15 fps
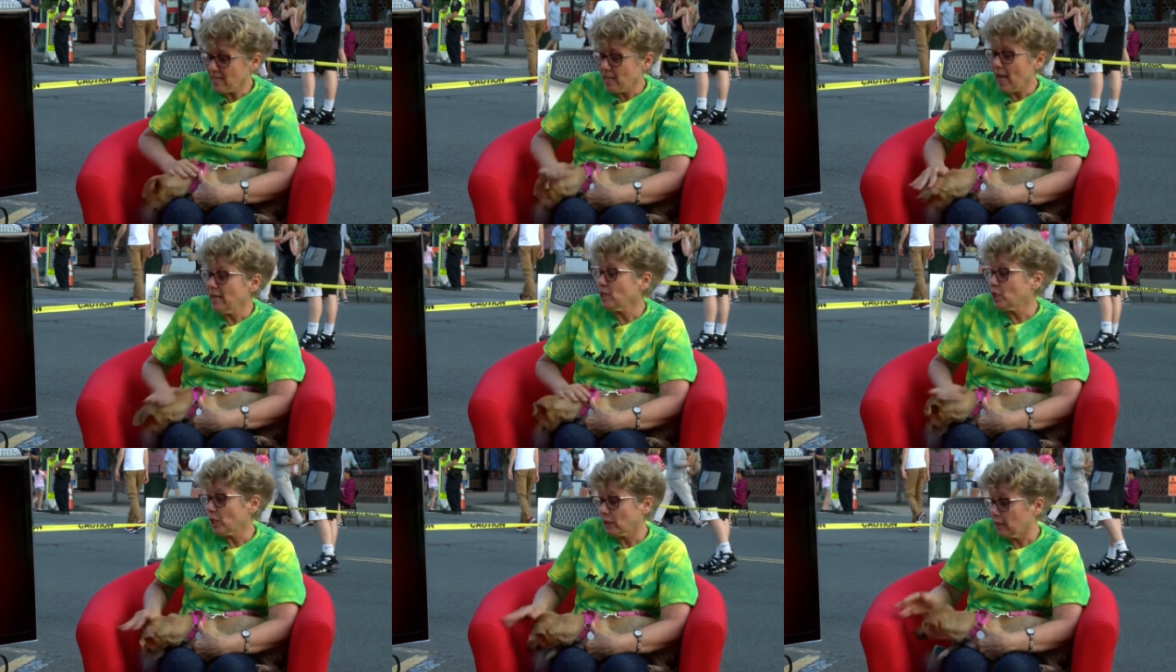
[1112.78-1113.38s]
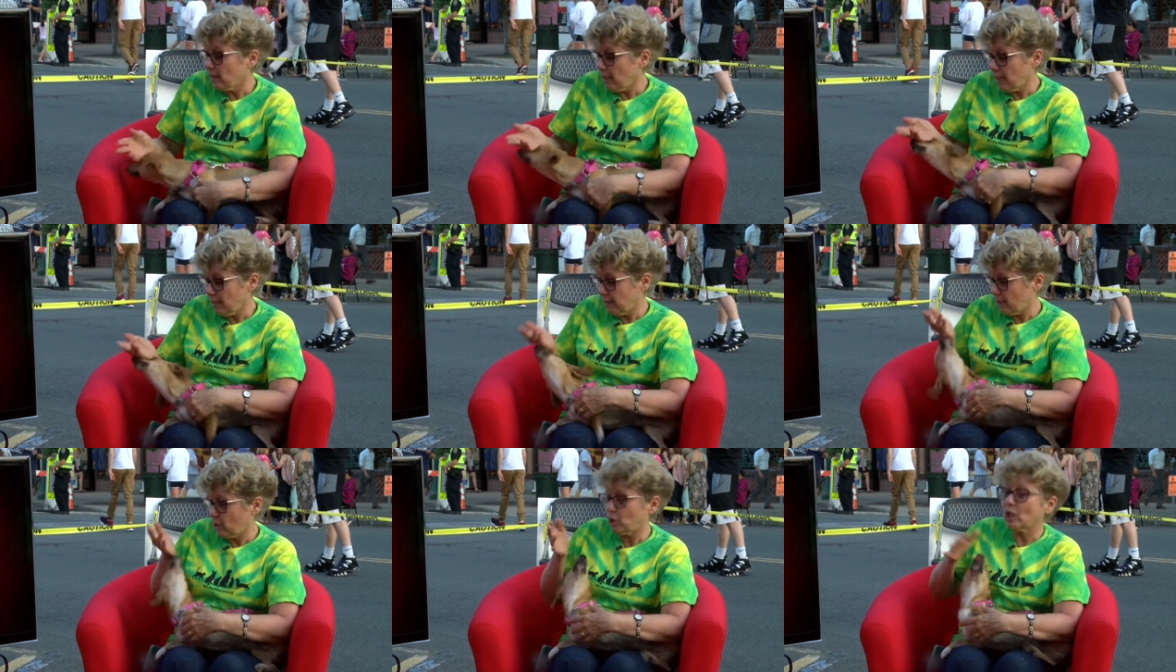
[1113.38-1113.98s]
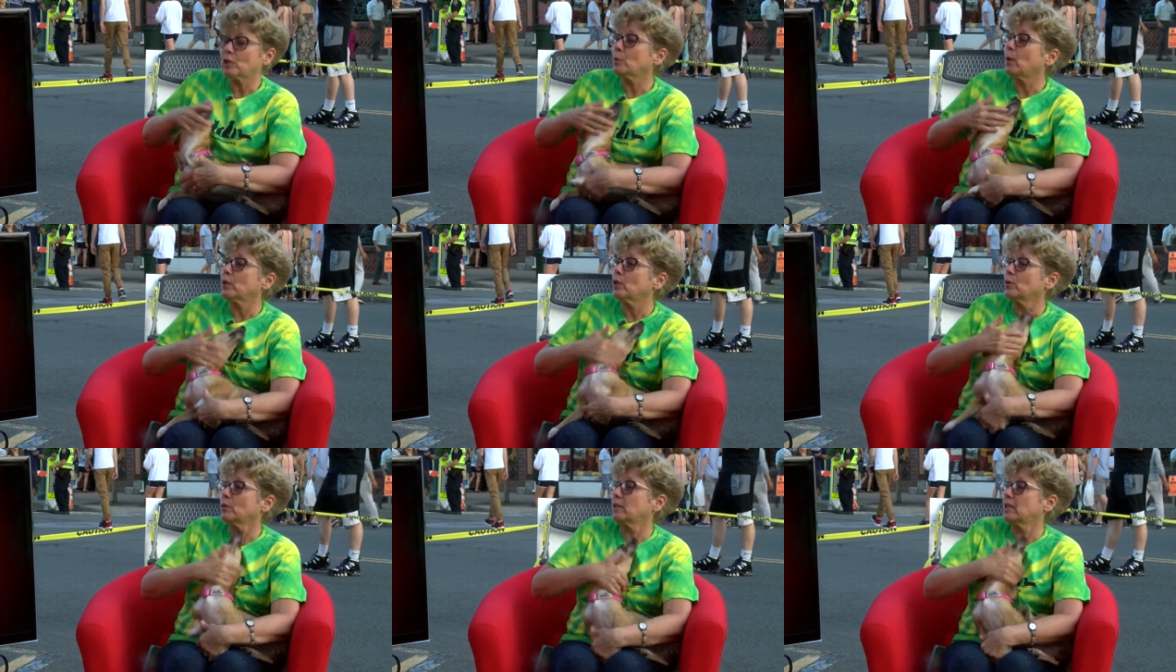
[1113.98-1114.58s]
And Chicklet is just what
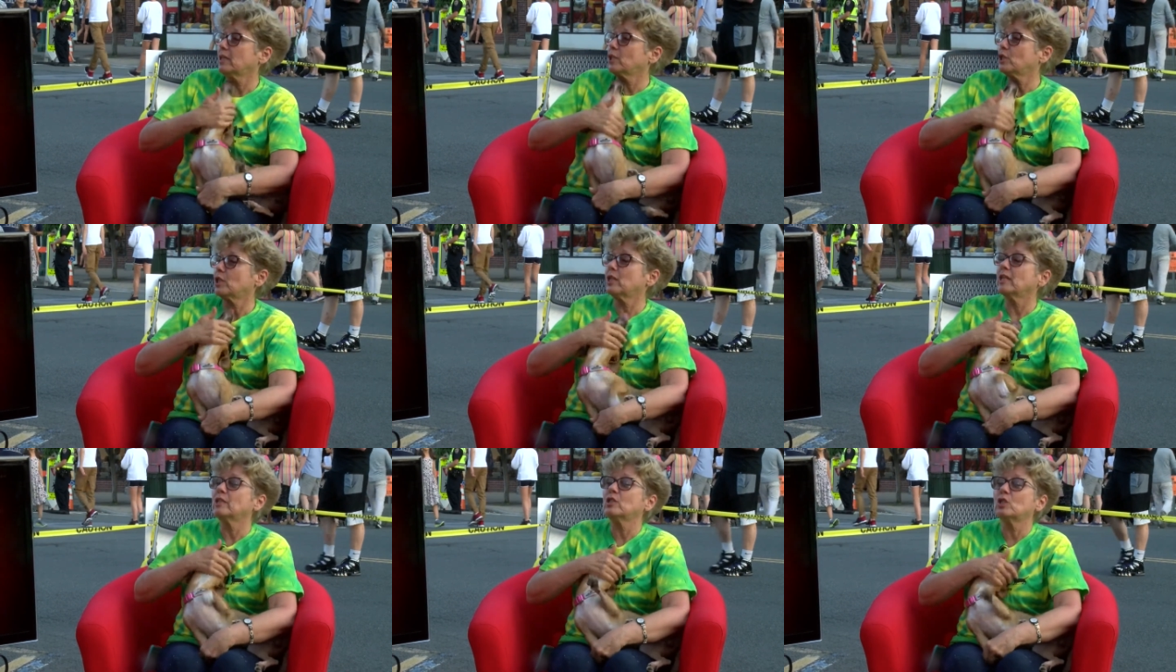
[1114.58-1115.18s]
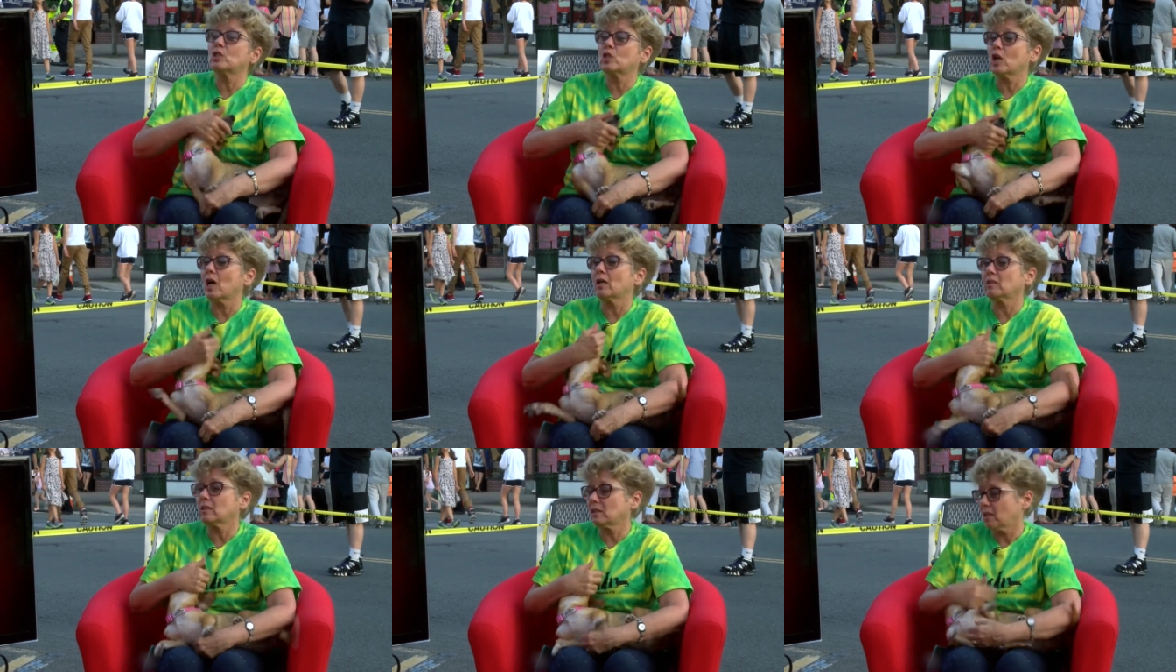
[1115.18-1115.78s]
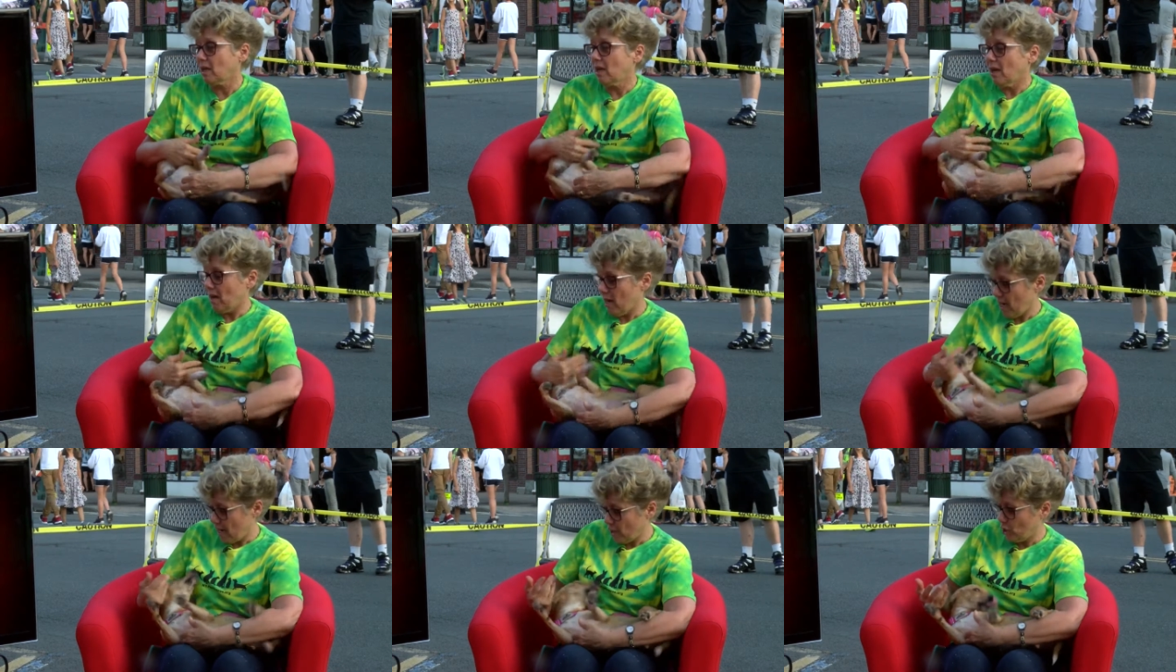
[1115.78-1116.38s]
you see. She is just
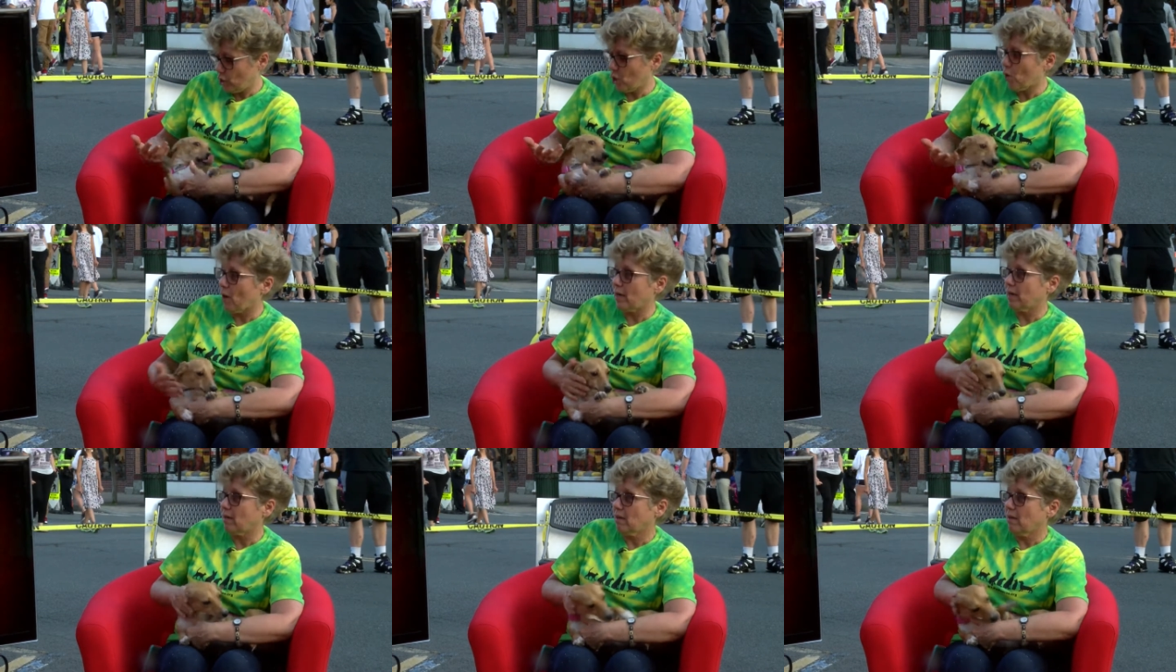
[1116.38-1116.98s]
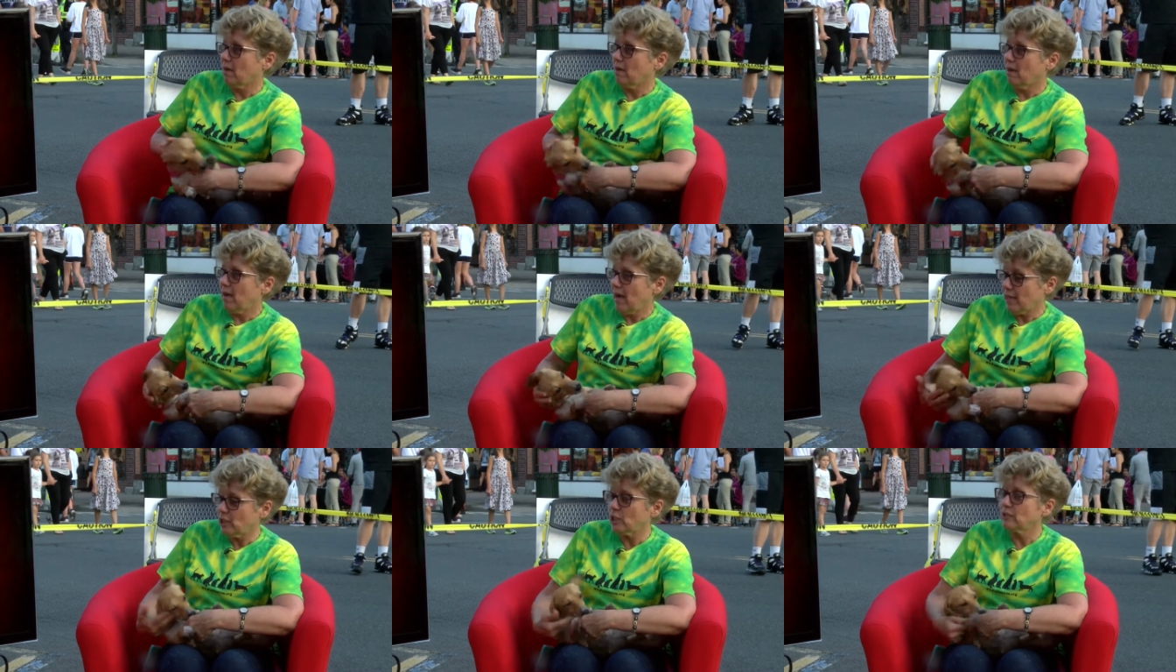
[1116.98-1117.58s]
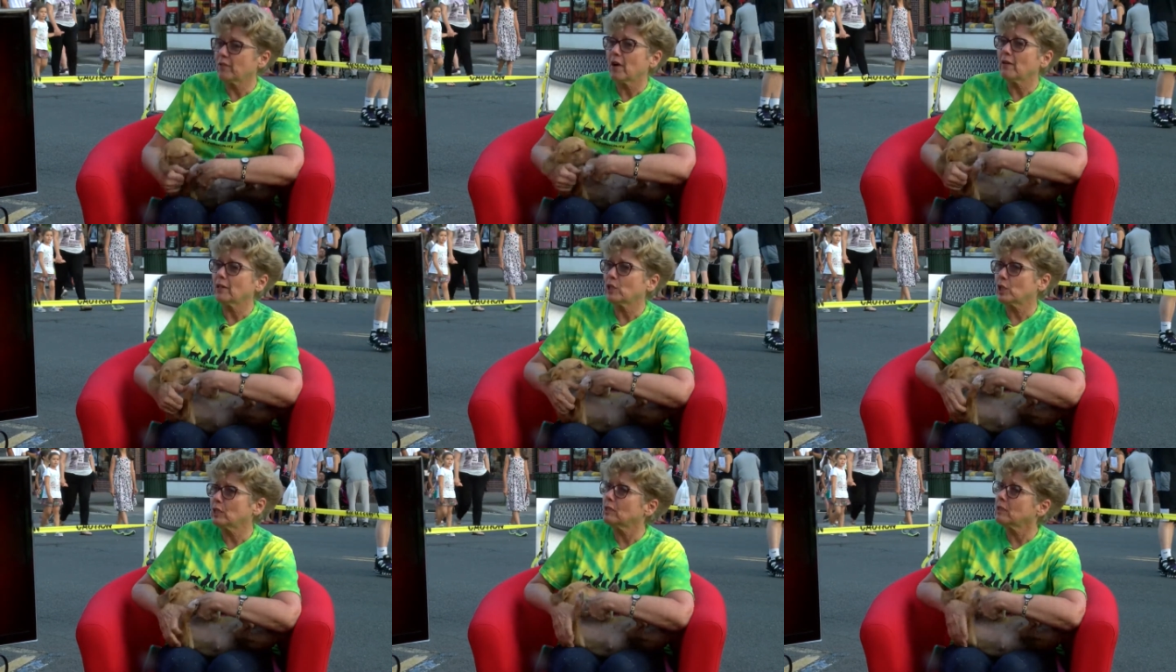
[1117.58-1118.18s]
a joy. And she's
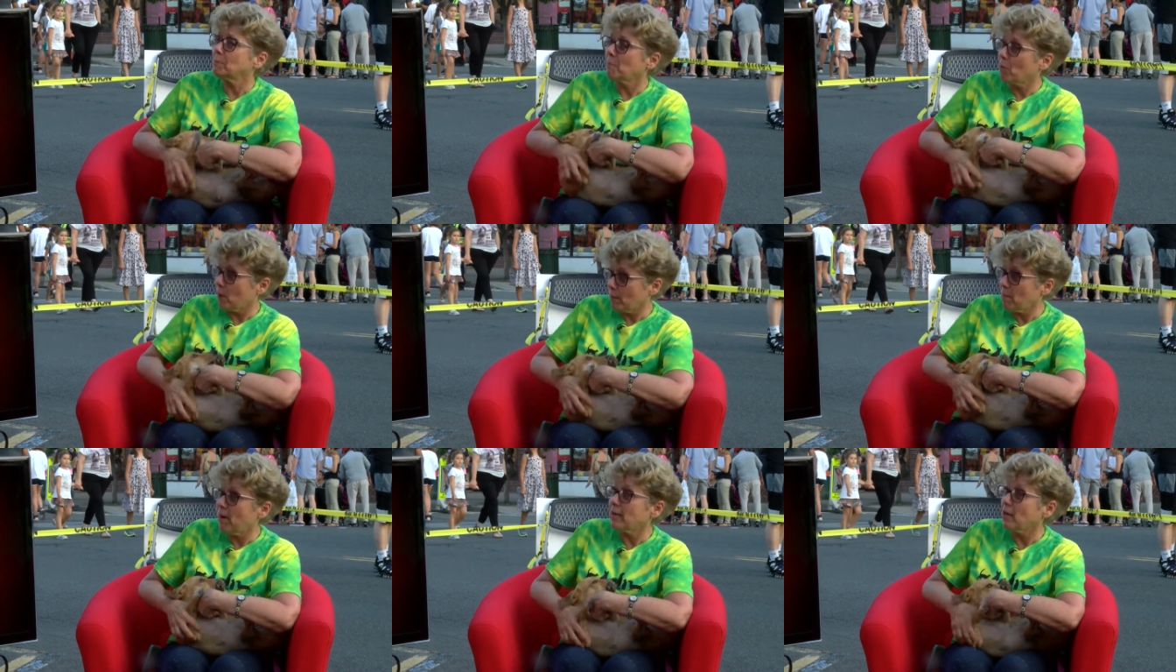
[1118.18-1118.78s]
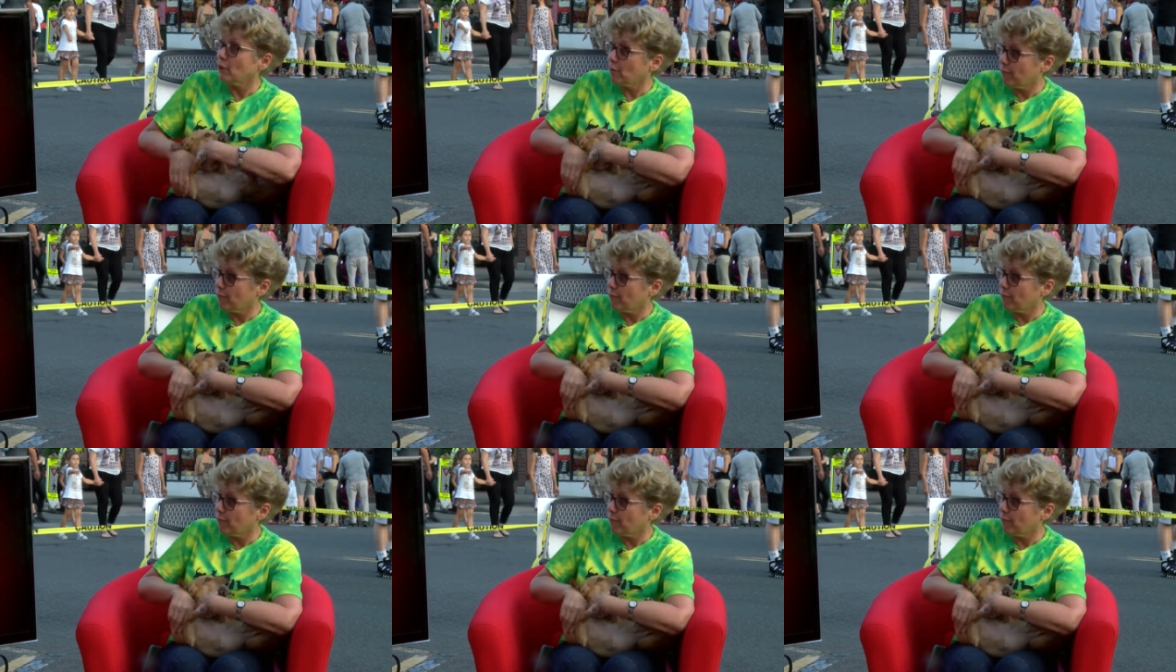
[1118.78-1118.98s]
one of my other